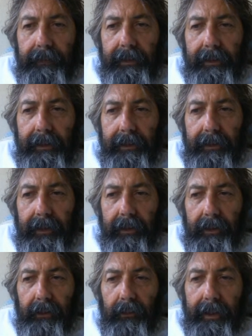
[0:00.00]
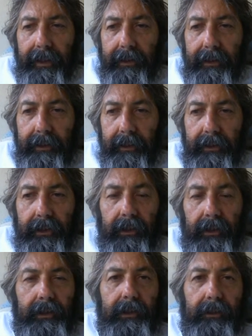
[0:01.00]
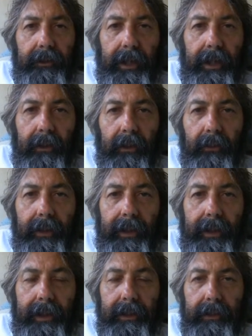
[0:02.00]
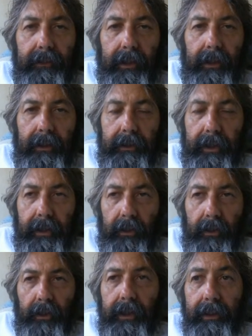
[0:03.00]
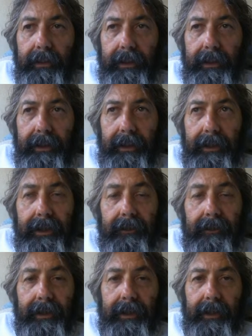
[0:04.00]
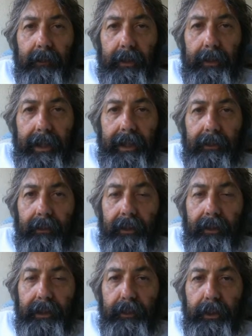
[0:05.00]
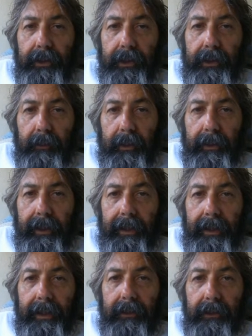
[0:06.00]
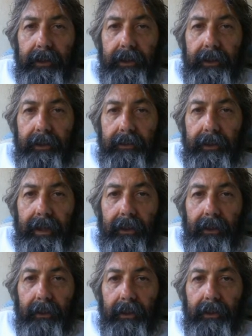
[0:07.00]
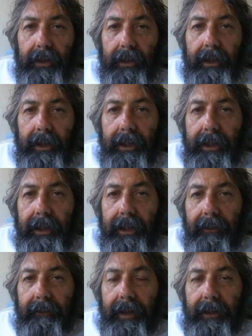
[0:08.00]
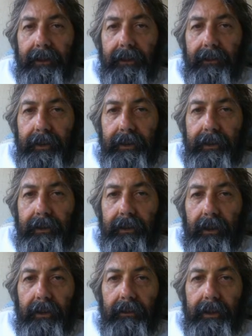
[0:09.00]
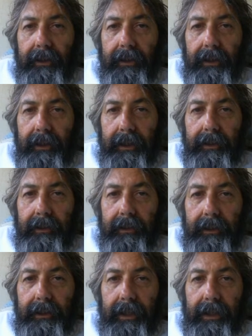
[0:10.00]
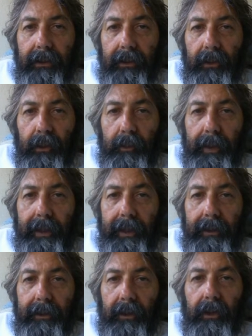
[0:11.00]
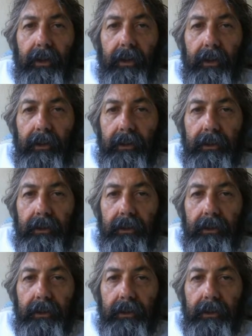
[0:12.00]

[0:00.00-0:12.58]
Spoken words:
is waiting till it starts to flower, when it has the volatile oils in the leaves and in the plant, where it's pushing up all that energy to flower. That's when you harvest it, and you just take the whole plant and all,